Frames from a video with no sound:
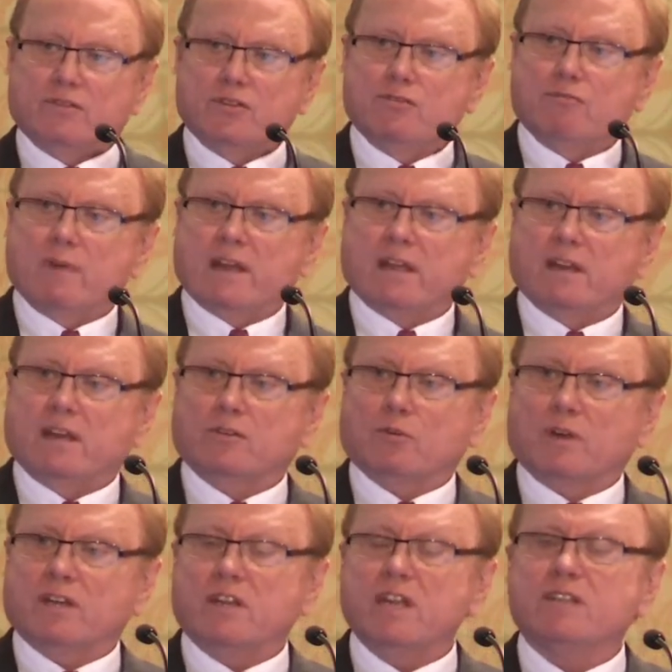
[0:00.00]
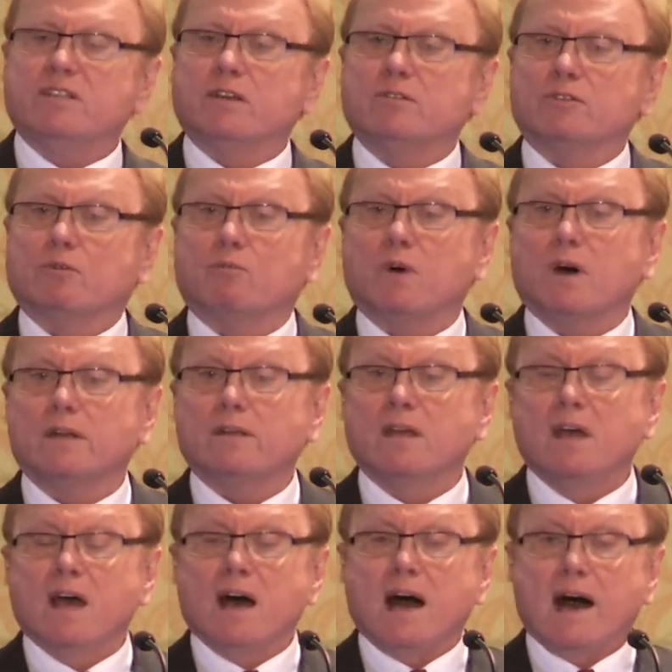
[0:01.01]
new regulatory T cells or what,